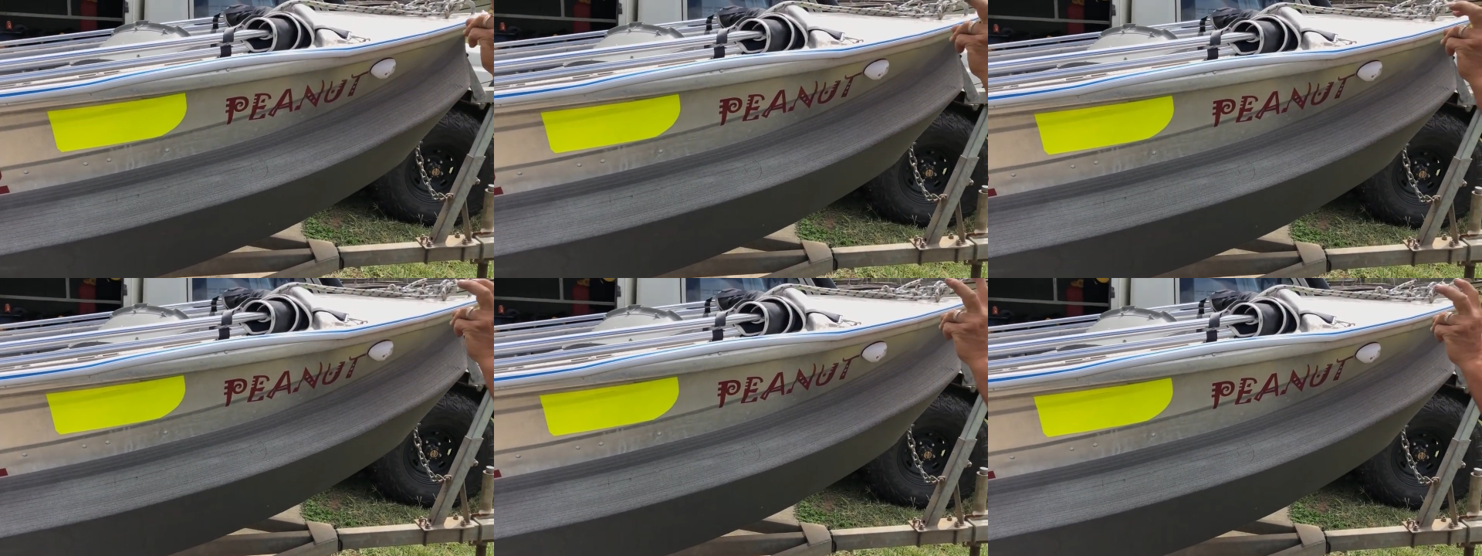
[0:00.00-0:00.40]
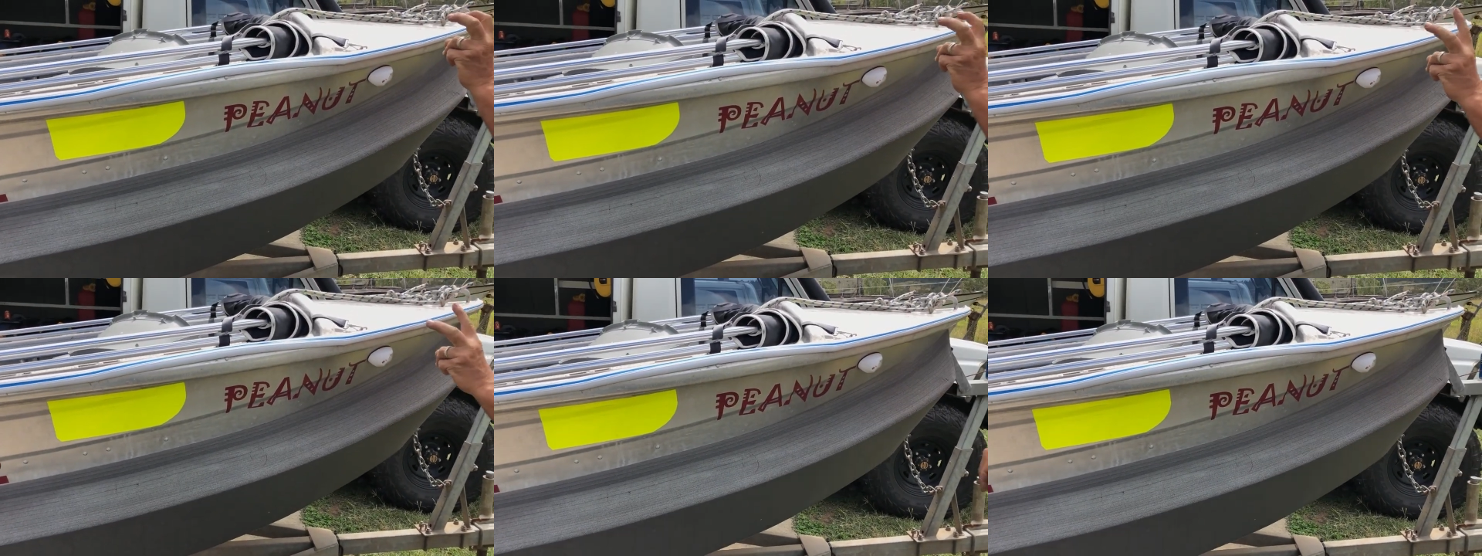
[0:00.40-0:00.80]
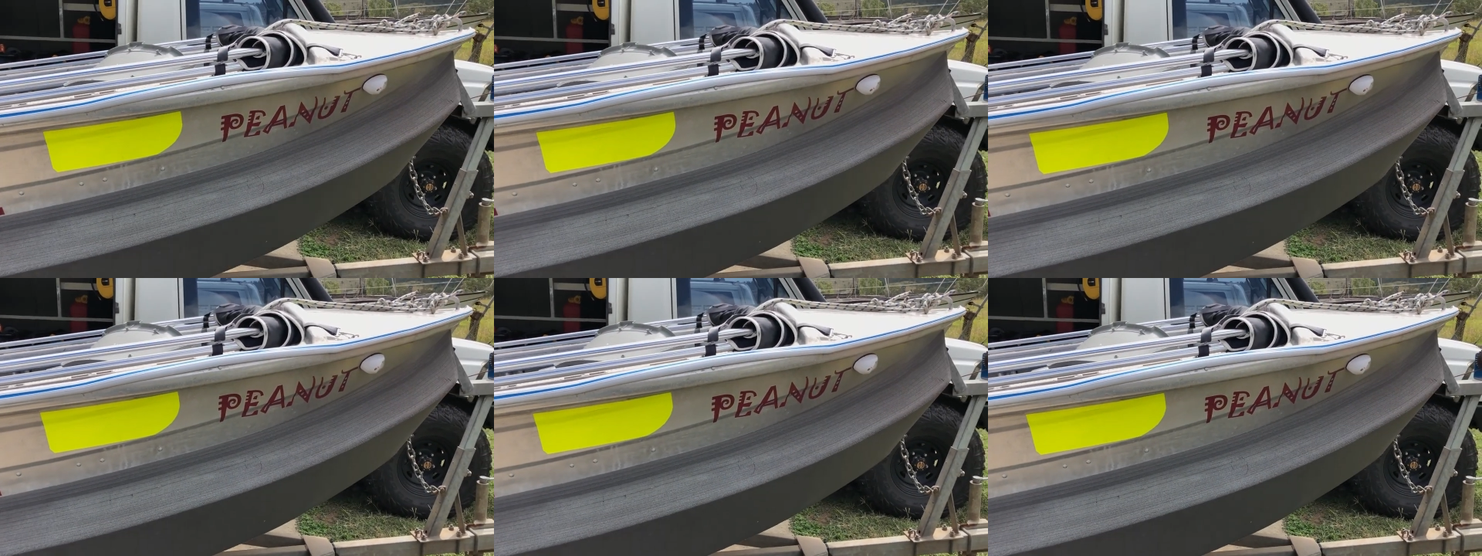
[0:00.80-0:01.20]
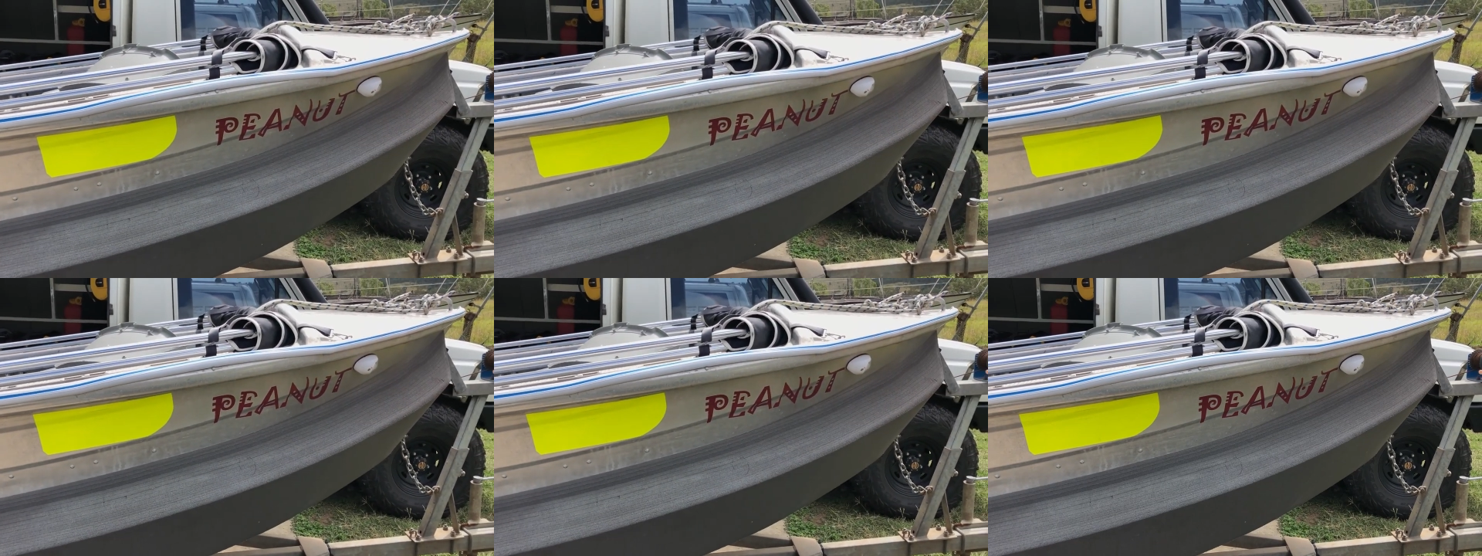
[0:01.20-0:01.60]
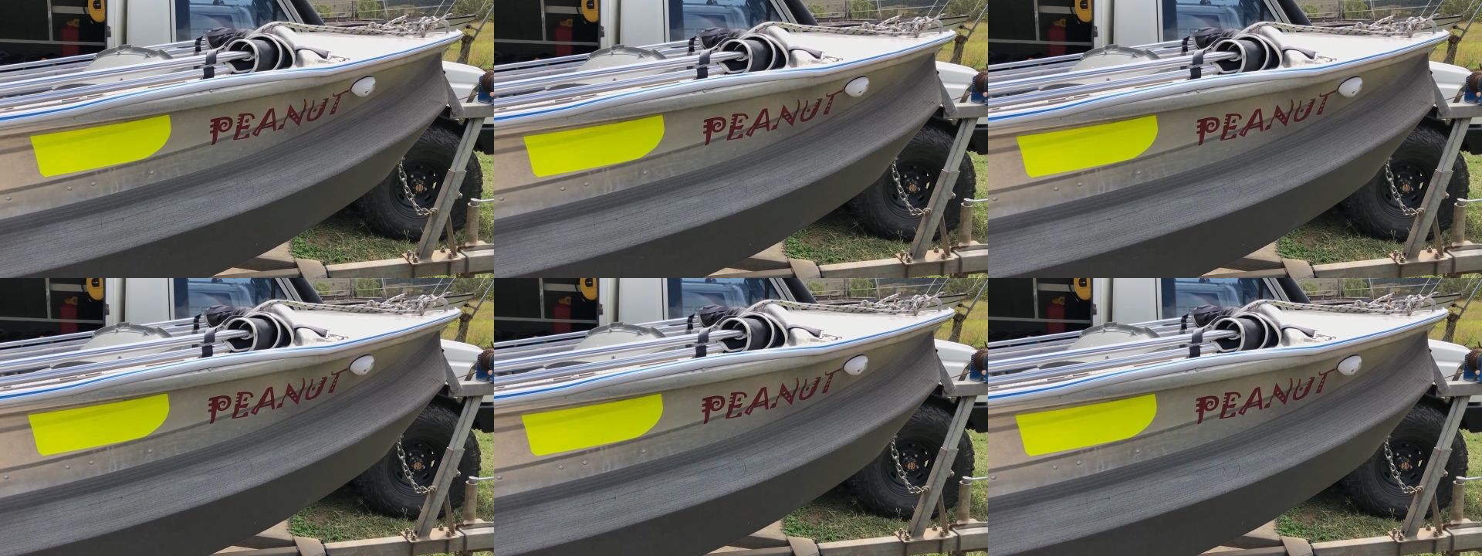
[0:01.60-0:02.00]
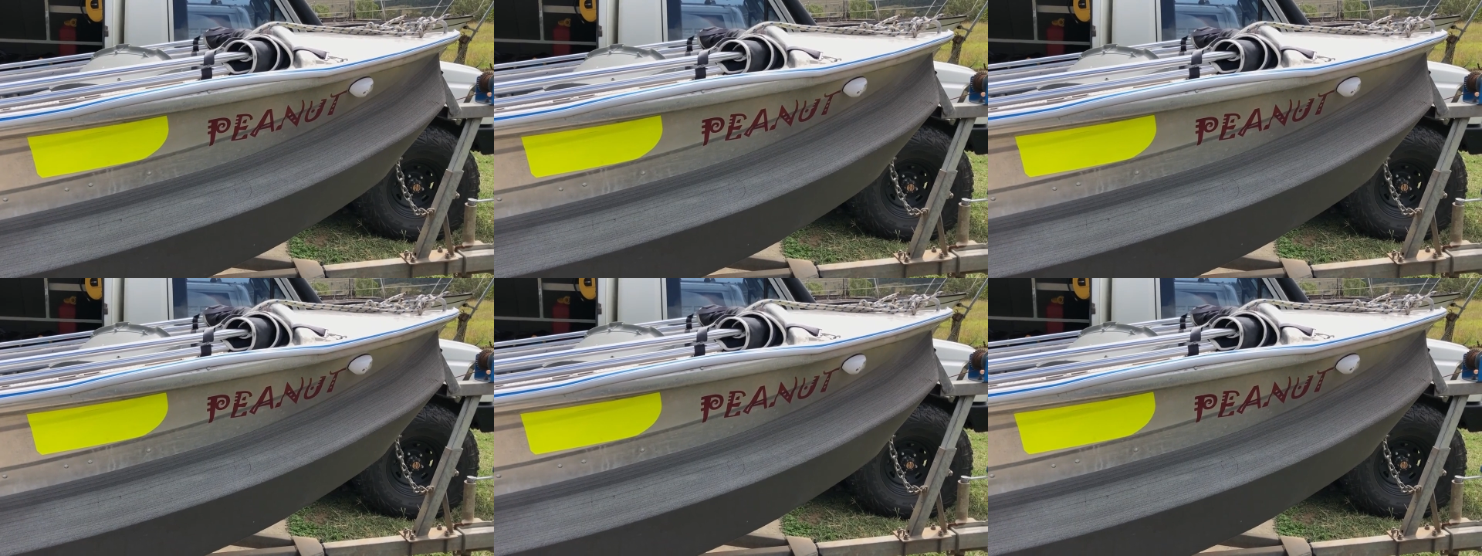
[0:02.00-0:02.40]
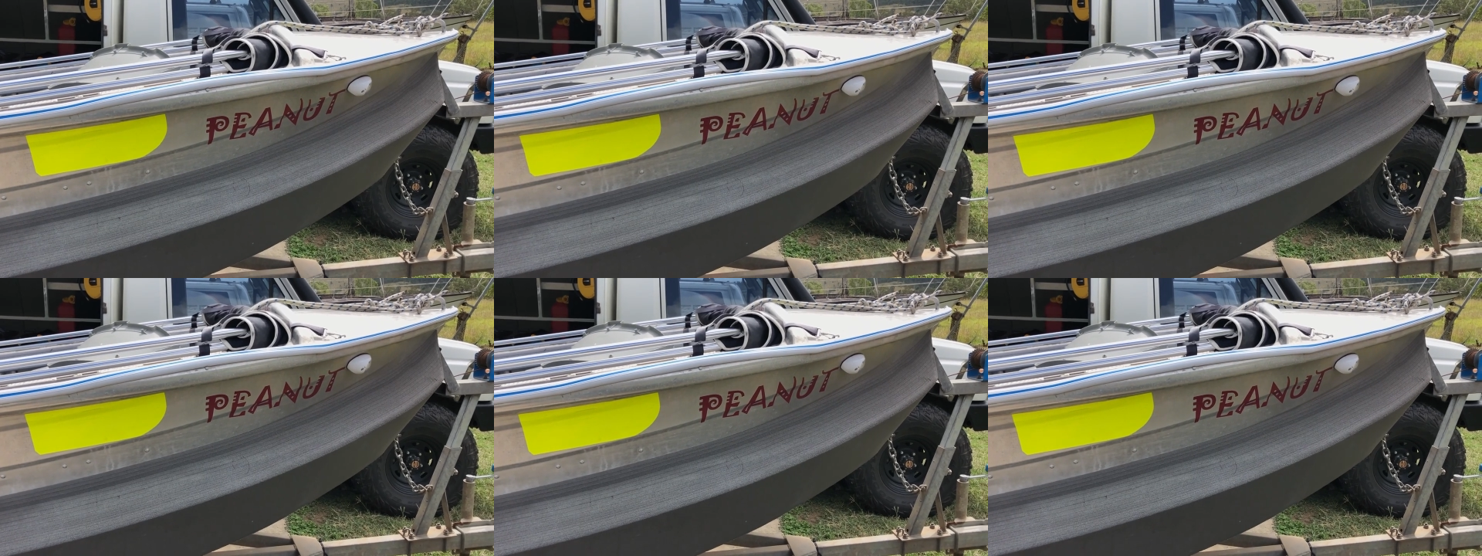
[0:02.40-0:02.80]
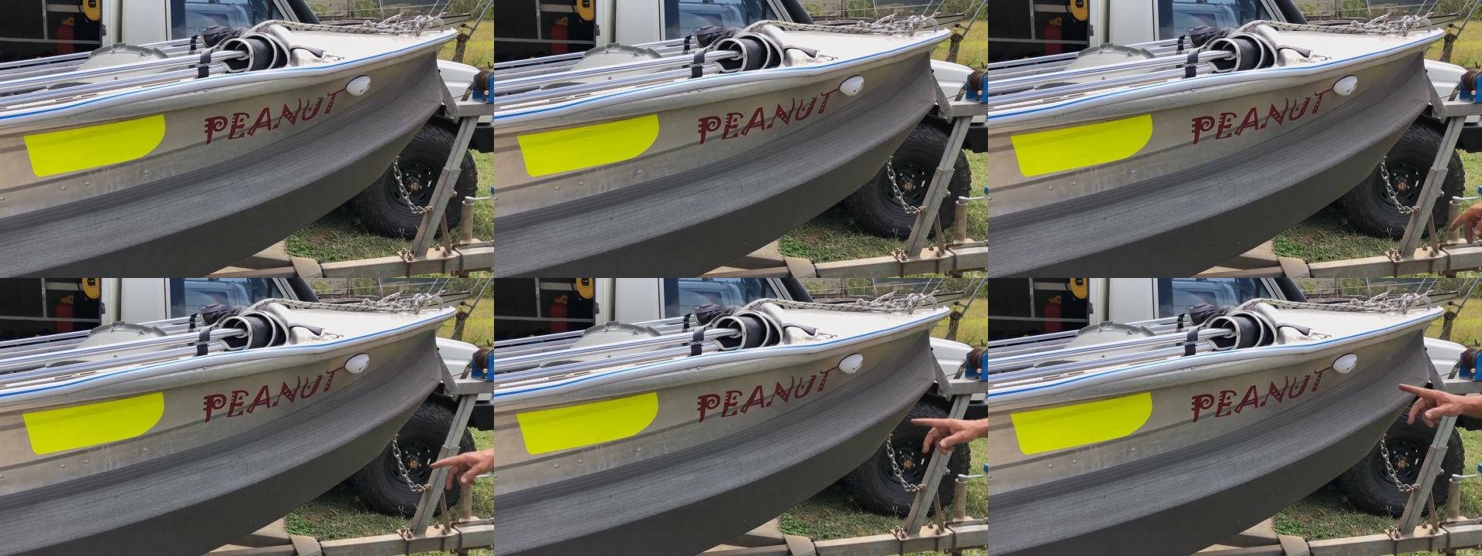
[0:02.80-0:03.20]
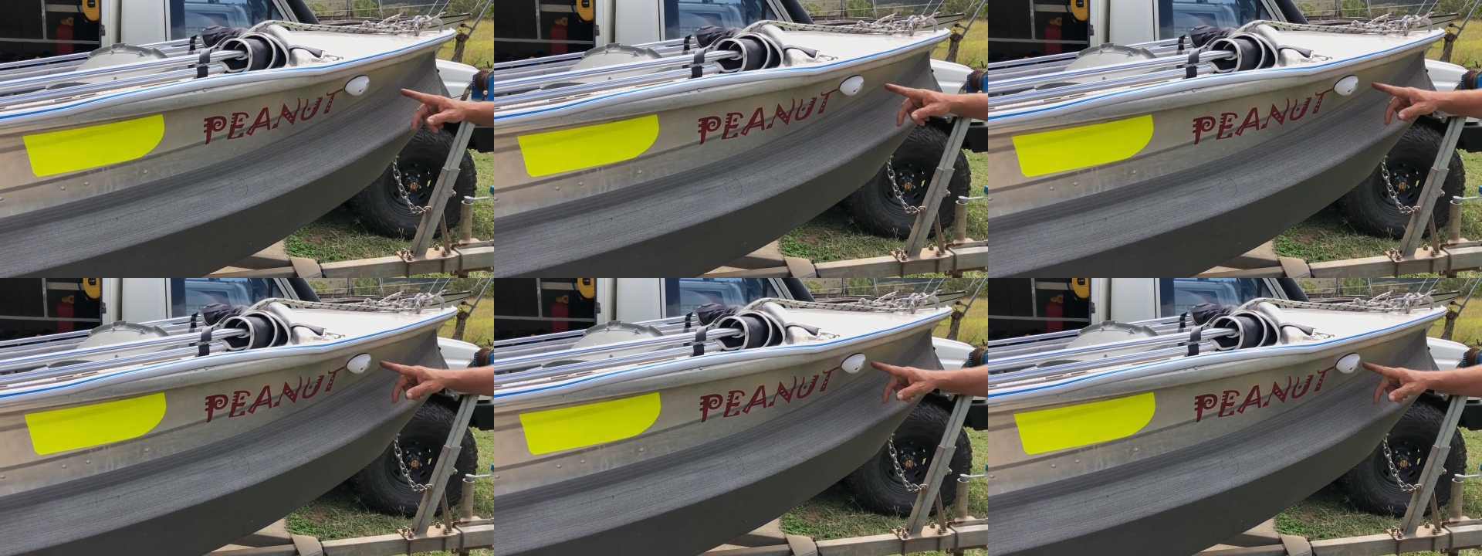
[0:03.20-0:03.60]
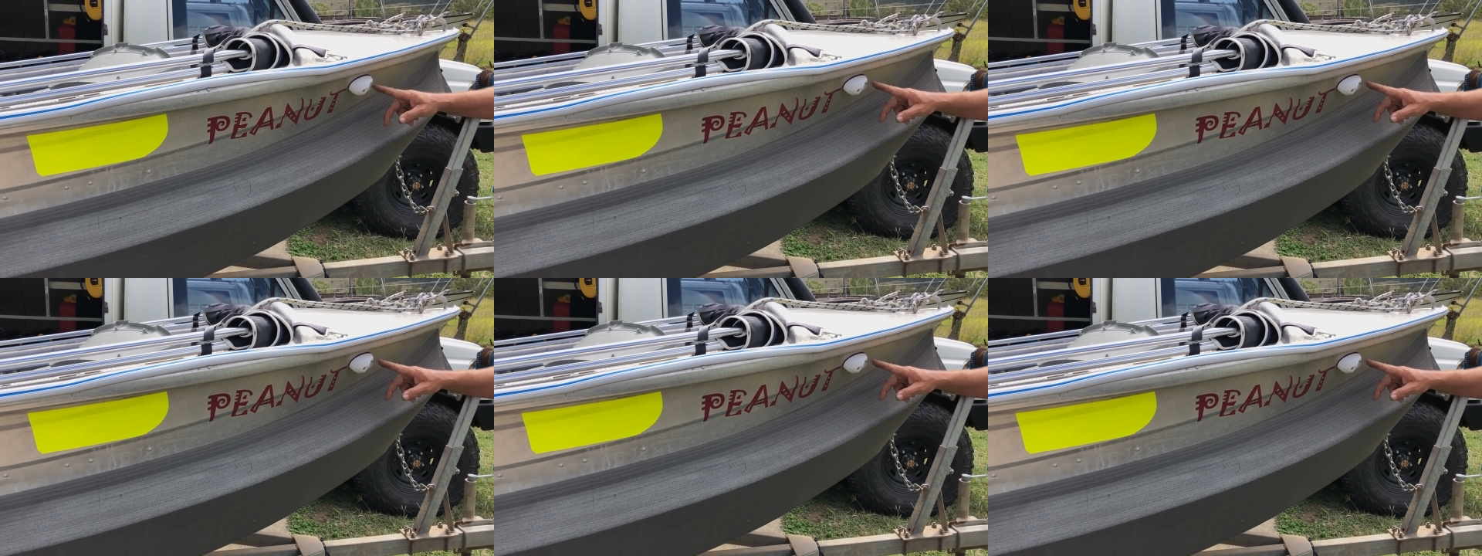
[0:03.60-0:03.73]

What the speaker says: Nobody's mouth can be seen.